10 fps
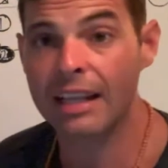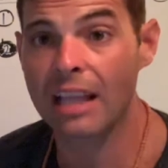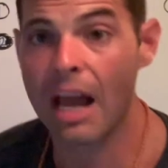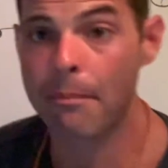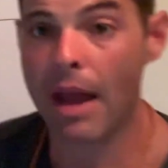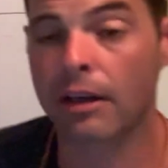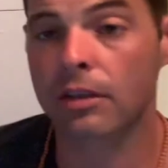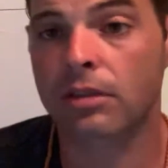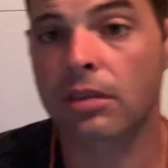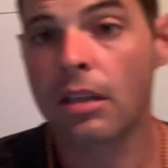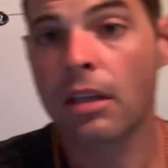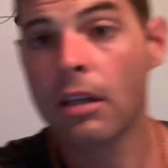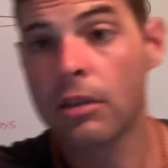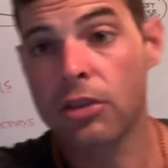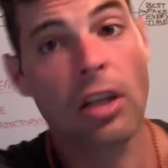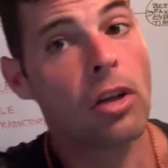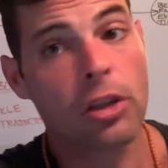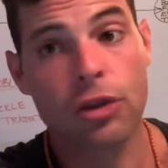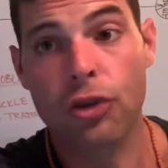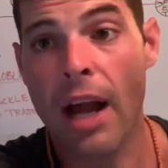linebackers. Still on
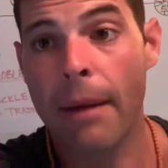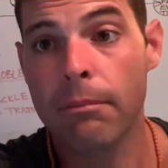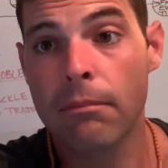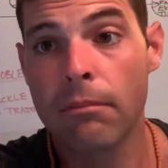the trap.